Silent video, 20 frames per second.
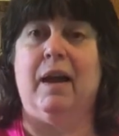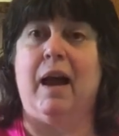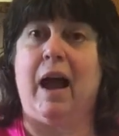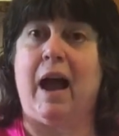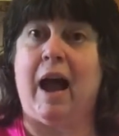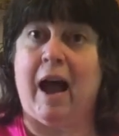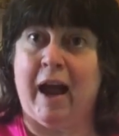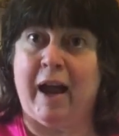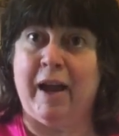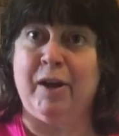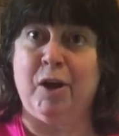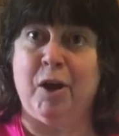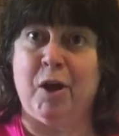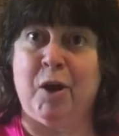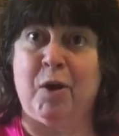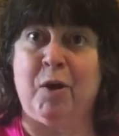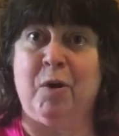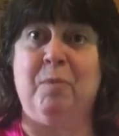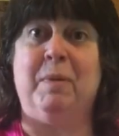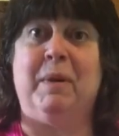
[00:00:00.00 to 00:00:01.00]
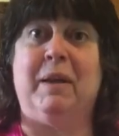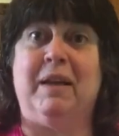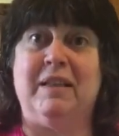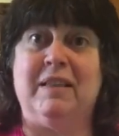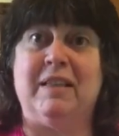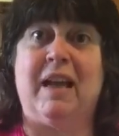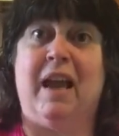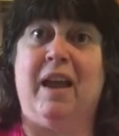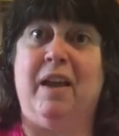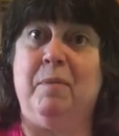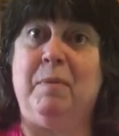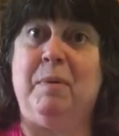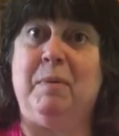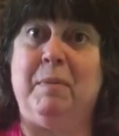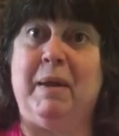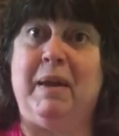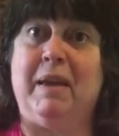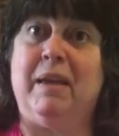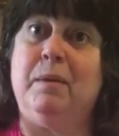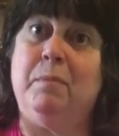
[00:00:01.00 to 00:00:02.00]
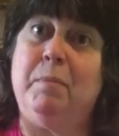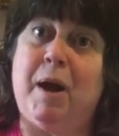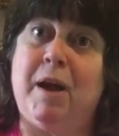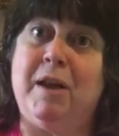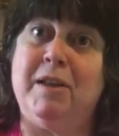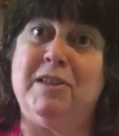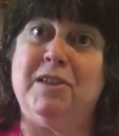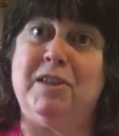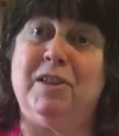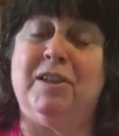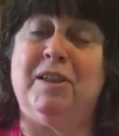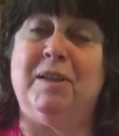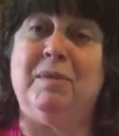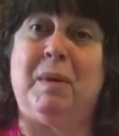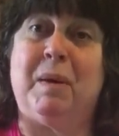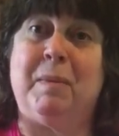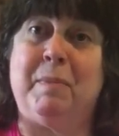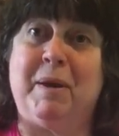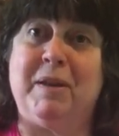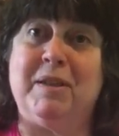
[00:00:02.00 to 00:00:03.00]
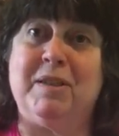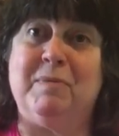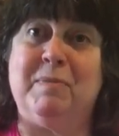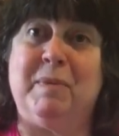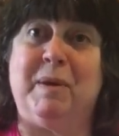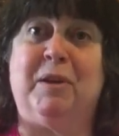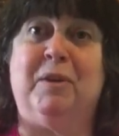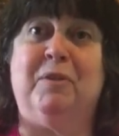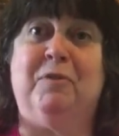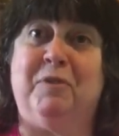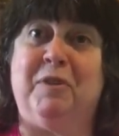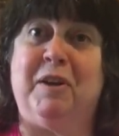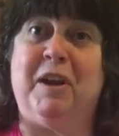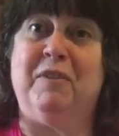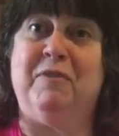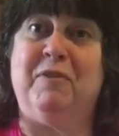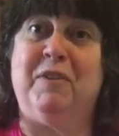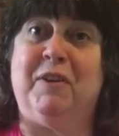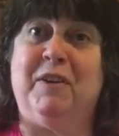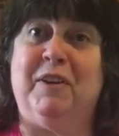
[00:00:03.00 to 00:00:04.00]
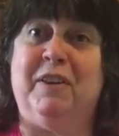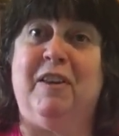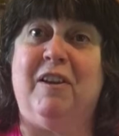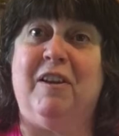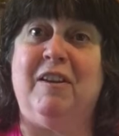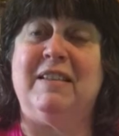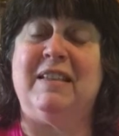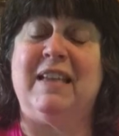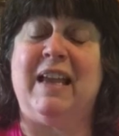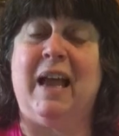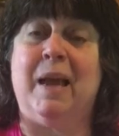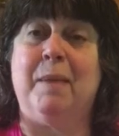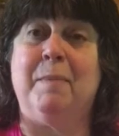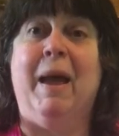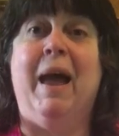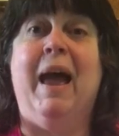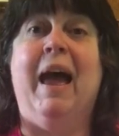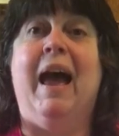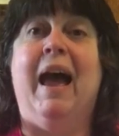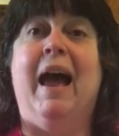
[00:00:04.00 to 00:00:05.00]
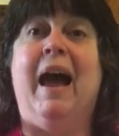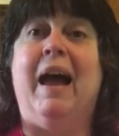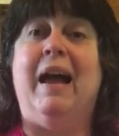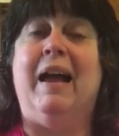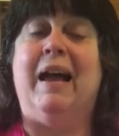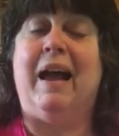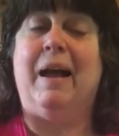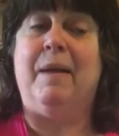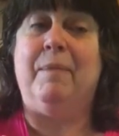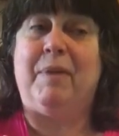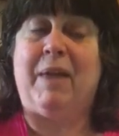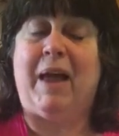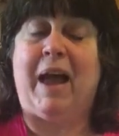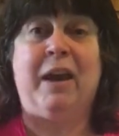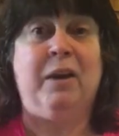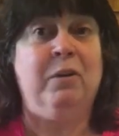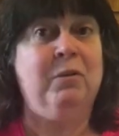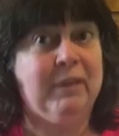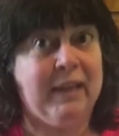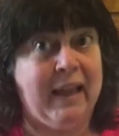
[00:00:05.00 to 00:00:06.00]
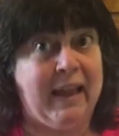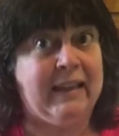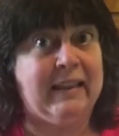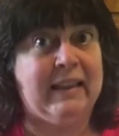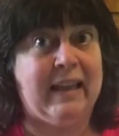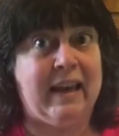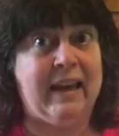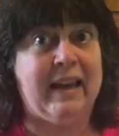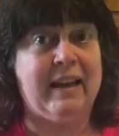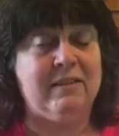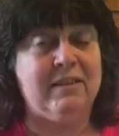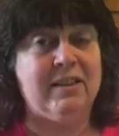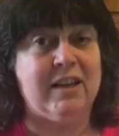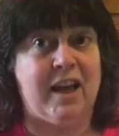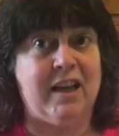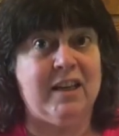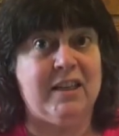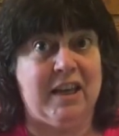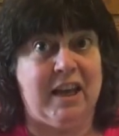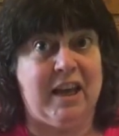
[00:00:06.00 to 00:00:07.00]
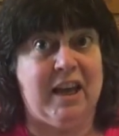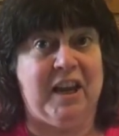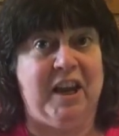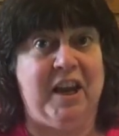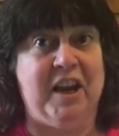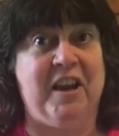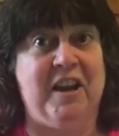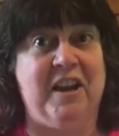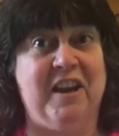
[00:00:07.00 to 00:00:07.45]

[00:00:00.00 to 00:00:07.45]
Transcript: I know because I have been making pasta in my pasta maker for a very long time. I don't like that al dente.